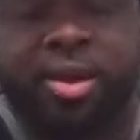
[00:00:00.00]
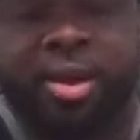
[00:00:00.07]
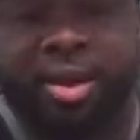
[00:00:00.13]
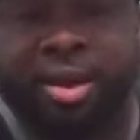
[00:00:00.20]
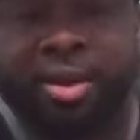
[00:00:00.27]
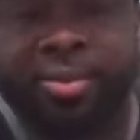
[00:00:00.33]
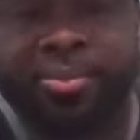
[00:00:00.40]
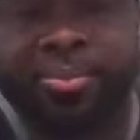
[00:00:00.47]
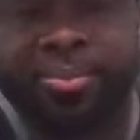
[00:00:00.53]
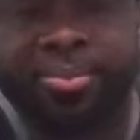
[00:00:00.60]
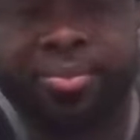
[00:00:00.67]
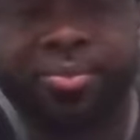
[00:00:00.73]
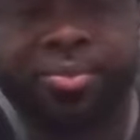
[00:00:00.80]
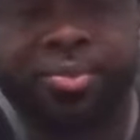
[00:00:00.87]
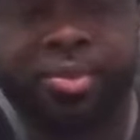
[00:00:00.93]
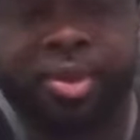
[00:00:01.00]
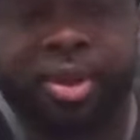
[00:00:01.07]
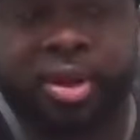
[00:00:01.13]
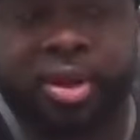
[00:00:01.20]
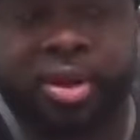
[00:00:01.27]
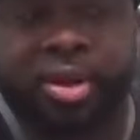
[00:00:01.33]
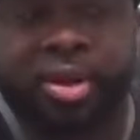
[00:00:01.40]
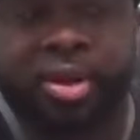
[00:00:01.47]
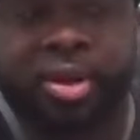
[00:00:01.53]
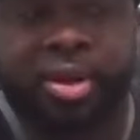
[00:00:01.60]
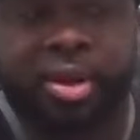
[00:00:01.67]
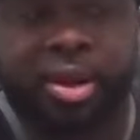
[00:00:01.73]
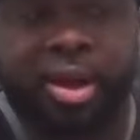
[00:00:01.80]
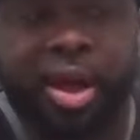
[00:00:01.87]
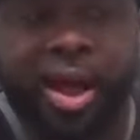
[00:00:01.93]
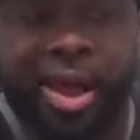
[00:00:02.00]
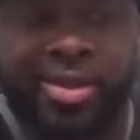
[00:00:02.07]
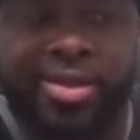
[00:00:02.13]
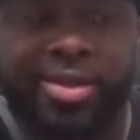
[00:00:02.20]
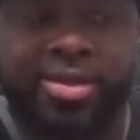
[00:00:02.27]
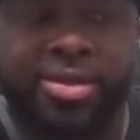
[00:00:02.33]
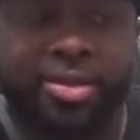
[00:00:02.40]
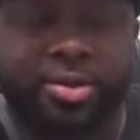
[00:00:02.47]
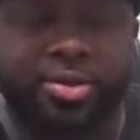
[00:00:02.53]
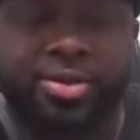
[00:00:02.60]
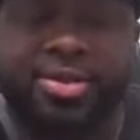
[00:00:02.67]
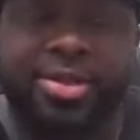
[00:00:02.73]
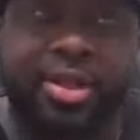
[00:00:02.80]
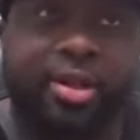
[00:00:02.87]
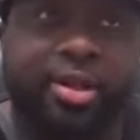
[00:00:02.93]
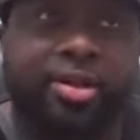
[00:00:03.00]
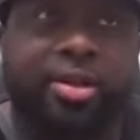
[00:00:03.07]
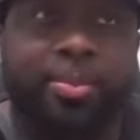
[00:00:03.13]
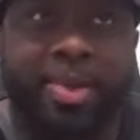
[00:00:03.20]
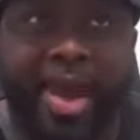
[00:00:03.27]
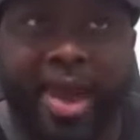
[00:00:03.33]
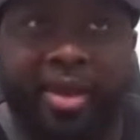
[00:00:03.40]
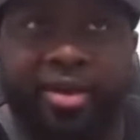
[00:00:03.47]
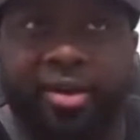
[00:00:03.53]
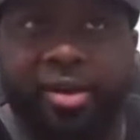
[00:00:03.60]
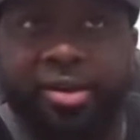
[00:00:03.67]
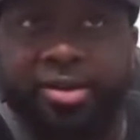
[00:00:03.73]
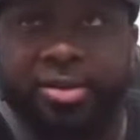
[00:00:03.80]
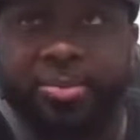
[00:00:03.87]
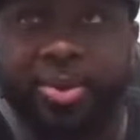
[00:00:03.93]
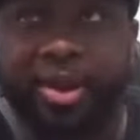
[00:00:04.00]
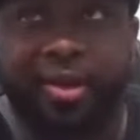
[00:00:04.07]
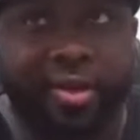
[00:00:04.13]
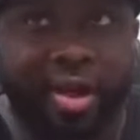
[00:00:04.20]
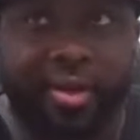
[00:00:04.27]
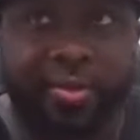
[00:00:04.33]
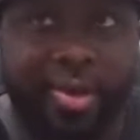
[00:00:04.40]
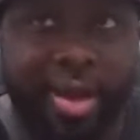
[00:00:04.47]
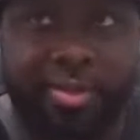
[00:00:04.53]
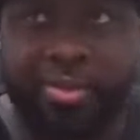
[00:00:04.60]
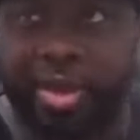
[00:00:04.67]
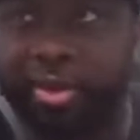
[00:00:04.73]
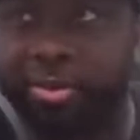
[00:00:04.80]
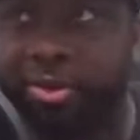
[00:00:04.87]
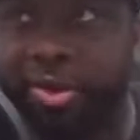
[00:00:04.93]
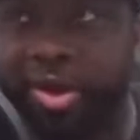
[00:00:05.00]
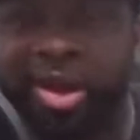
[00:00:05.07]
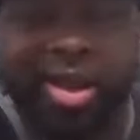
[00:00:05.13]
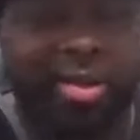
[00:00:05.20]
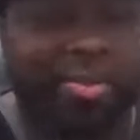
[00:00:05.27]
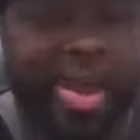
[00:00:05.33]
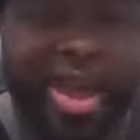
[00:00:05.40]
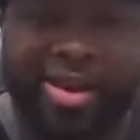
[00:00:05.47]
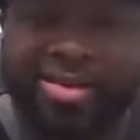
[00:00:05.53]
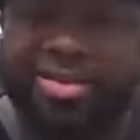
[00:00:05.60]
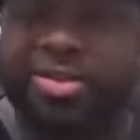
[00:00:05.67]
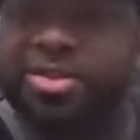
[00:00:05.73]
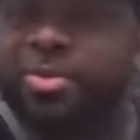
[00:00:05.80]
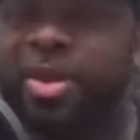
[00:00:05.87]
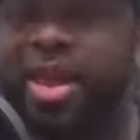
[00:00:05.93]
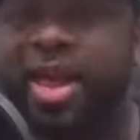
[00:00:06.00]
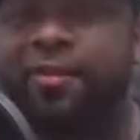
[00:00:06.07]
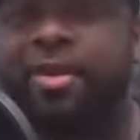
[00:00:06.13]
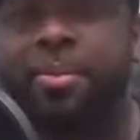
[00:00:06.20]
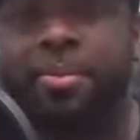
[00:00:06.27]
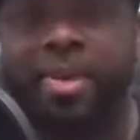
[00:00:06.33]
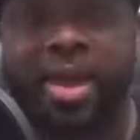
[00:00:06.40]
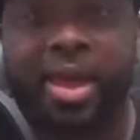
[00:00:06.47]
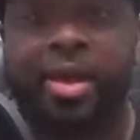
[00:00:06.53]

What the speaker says: And I just don't see the Packers putting up that many points. Packers has been having